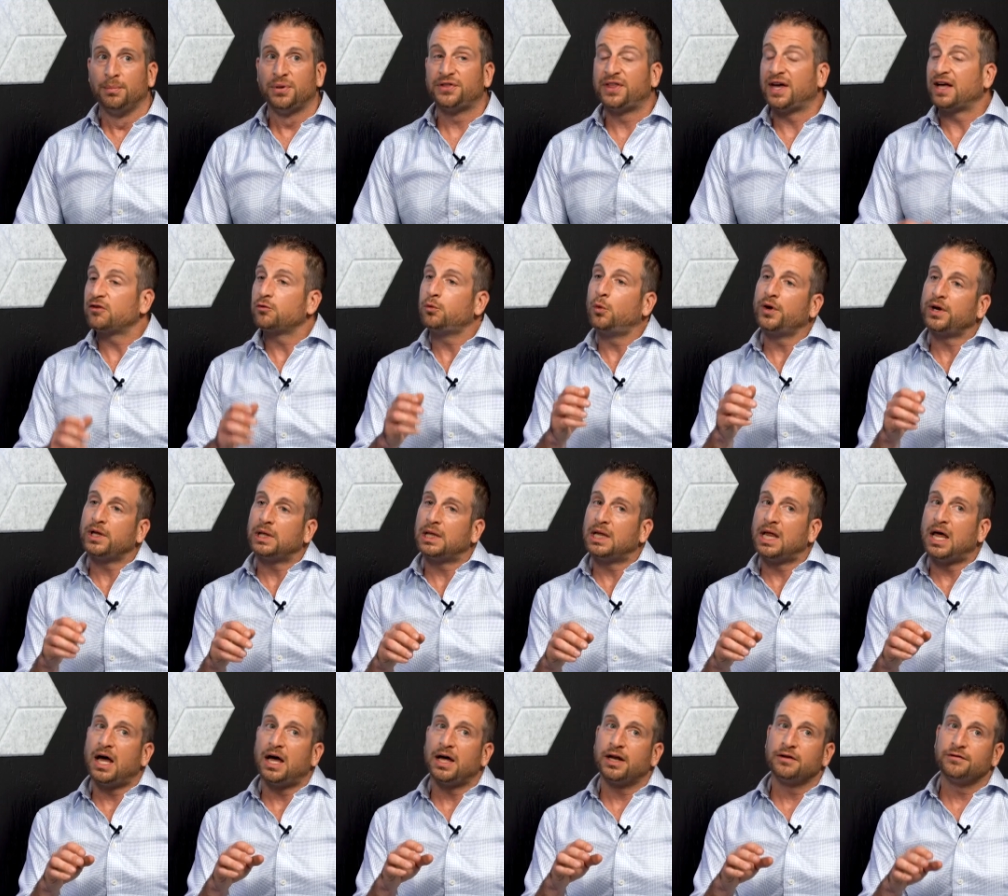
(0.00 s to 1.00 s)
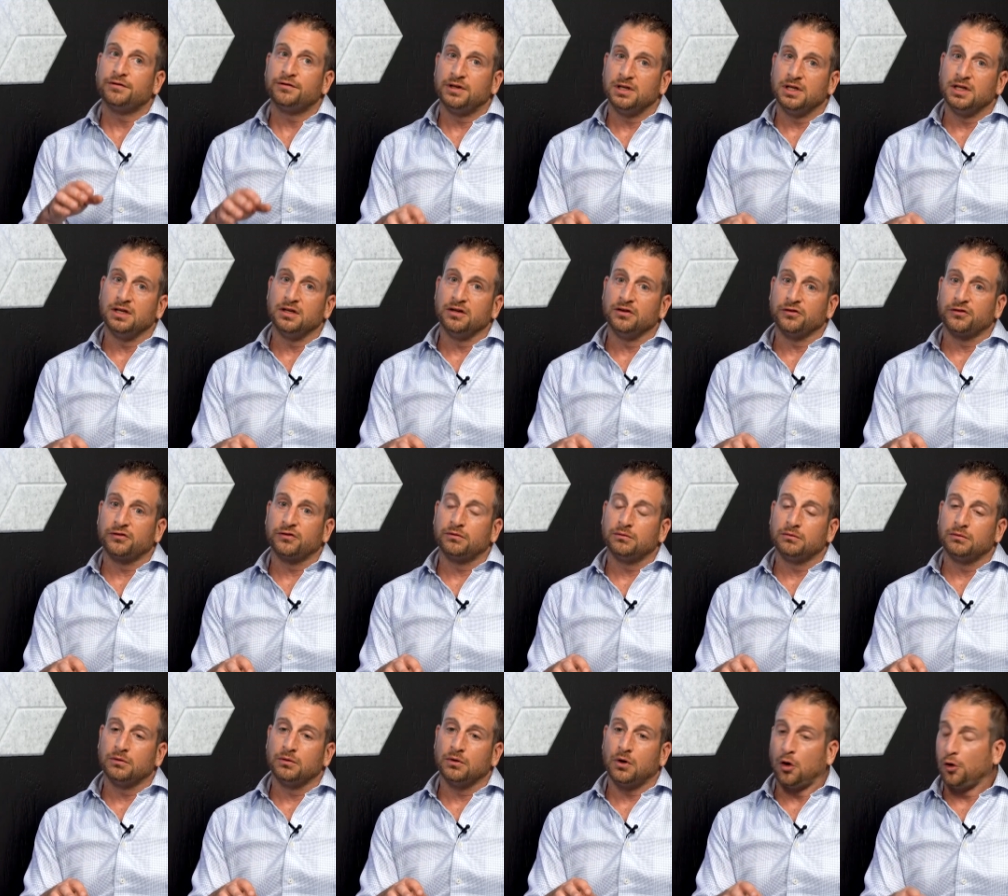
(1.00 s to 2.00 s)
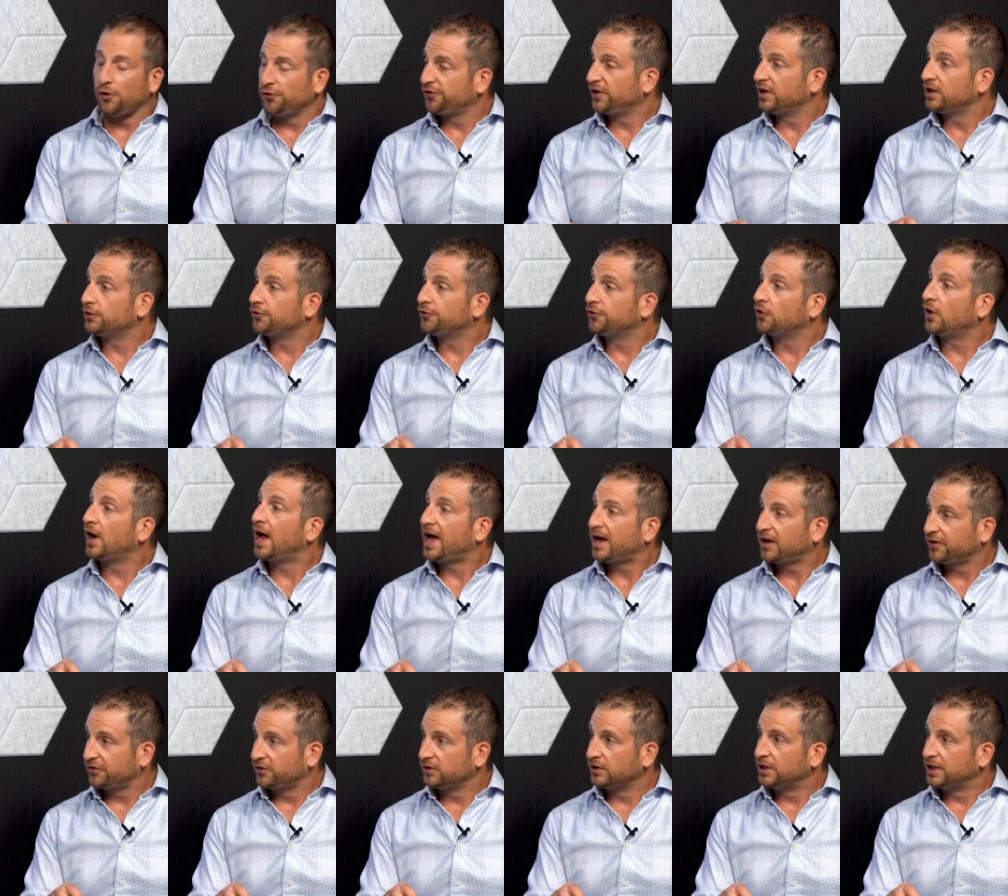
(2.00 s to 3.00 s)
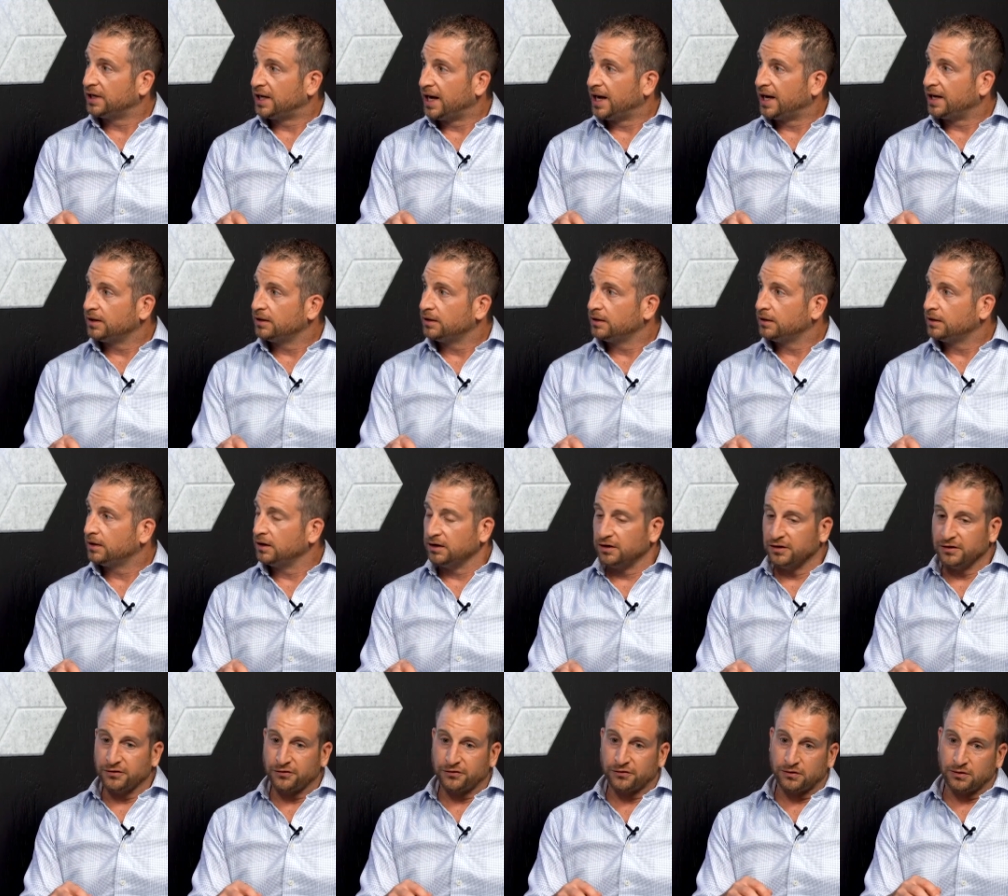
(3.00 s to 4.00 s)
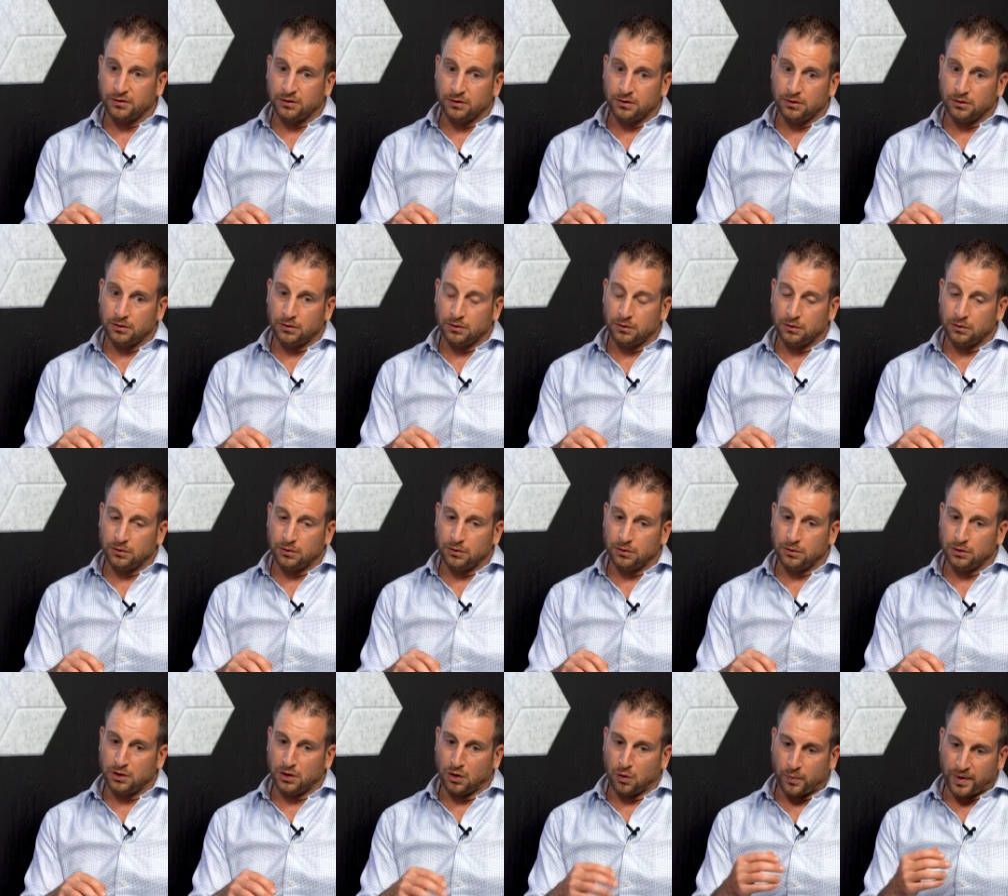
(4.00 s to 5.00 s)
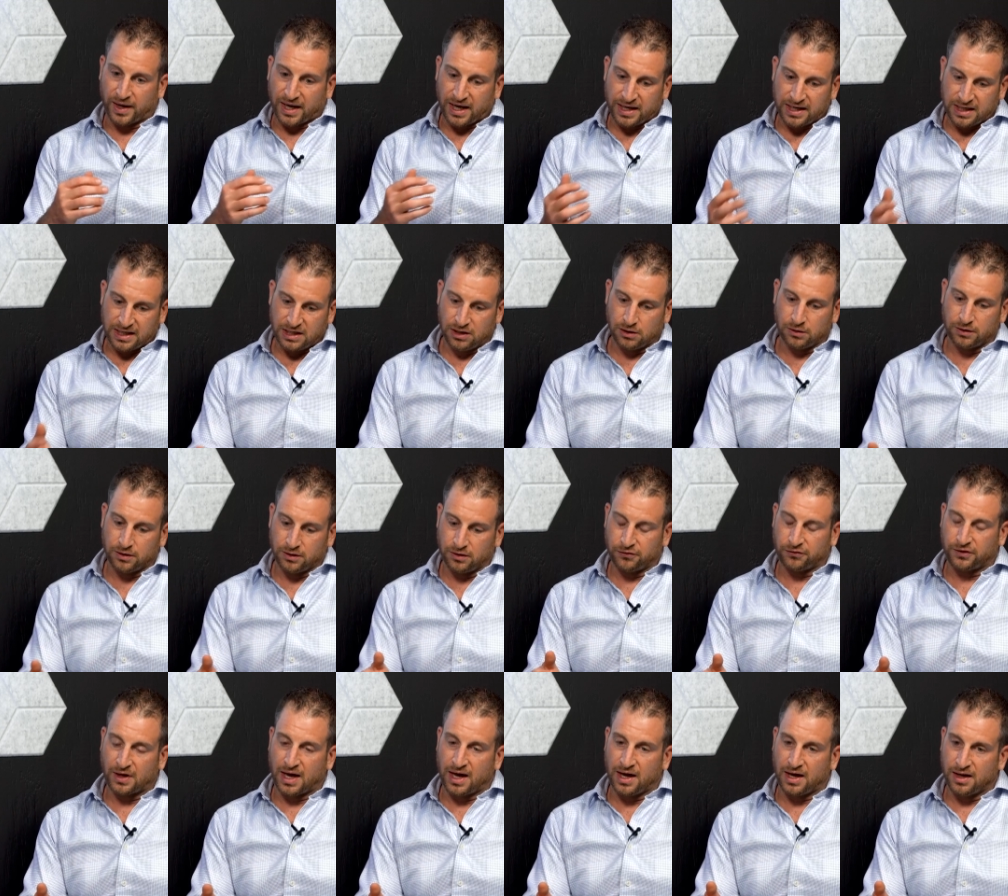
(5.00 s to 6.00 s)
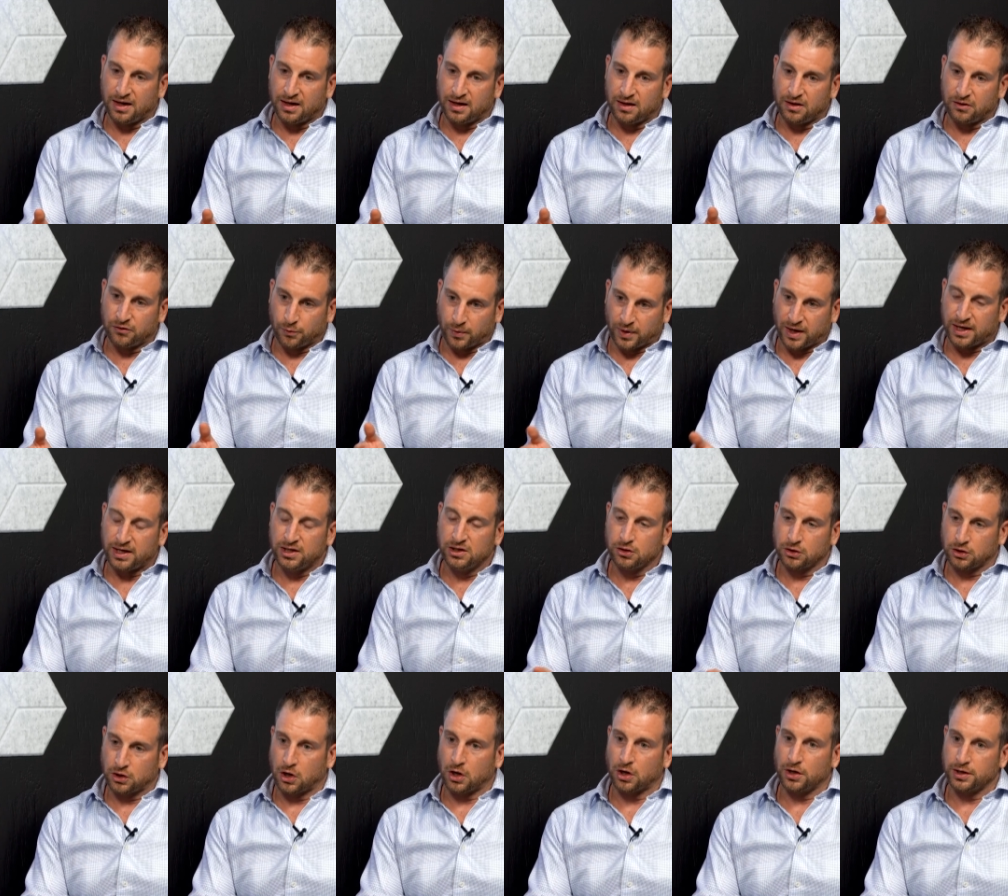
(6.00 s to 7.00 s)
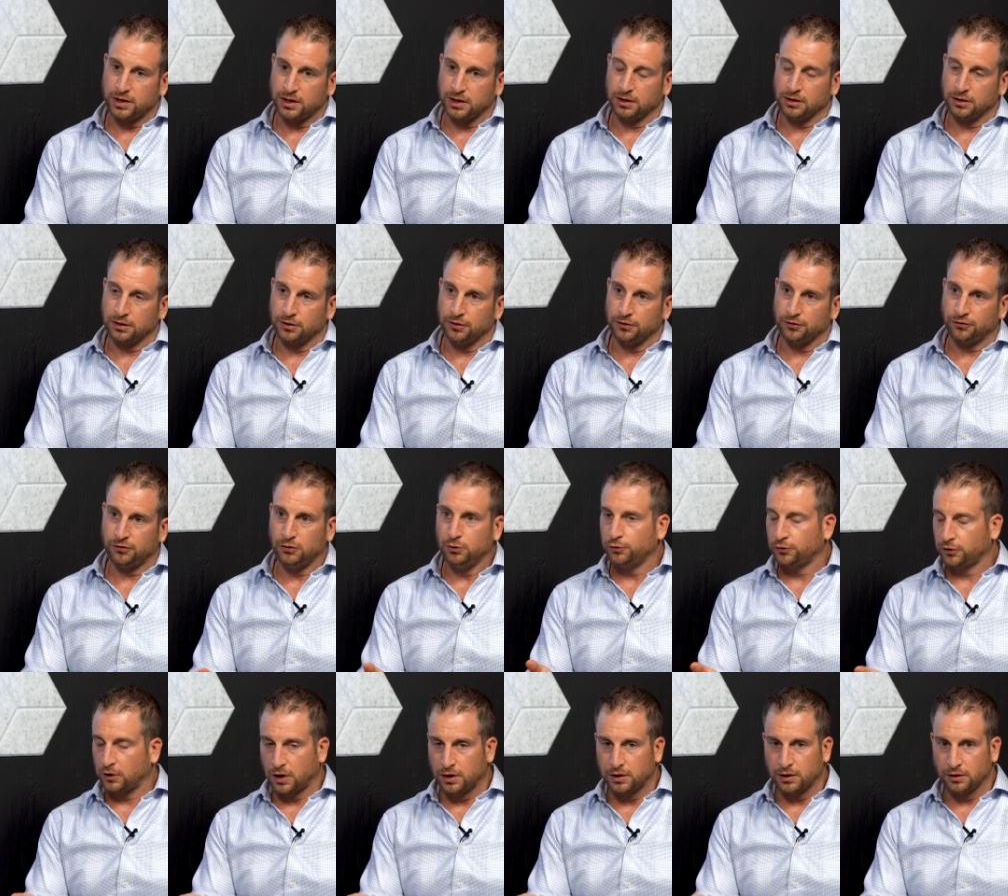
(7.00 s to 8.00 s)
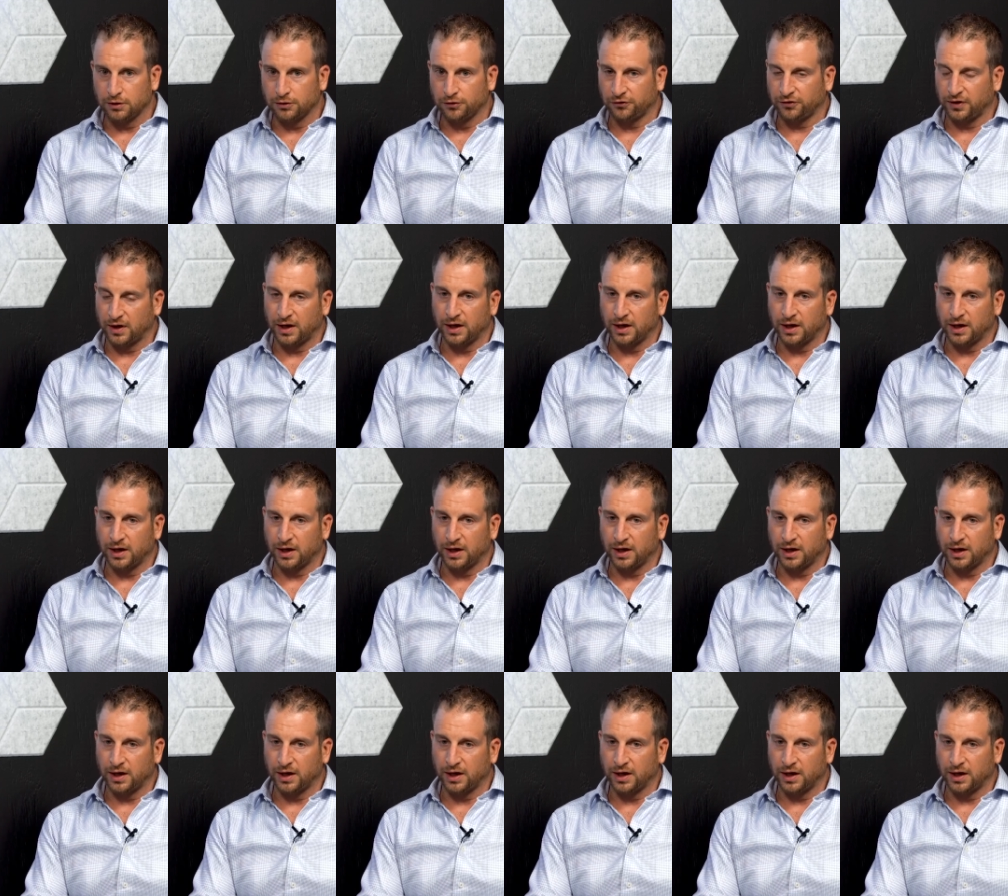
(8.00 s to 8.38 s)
But that's what a lot of these wholesalers are excellent at is, you know, when I hear these guys, when I hear car dealers, used car dealers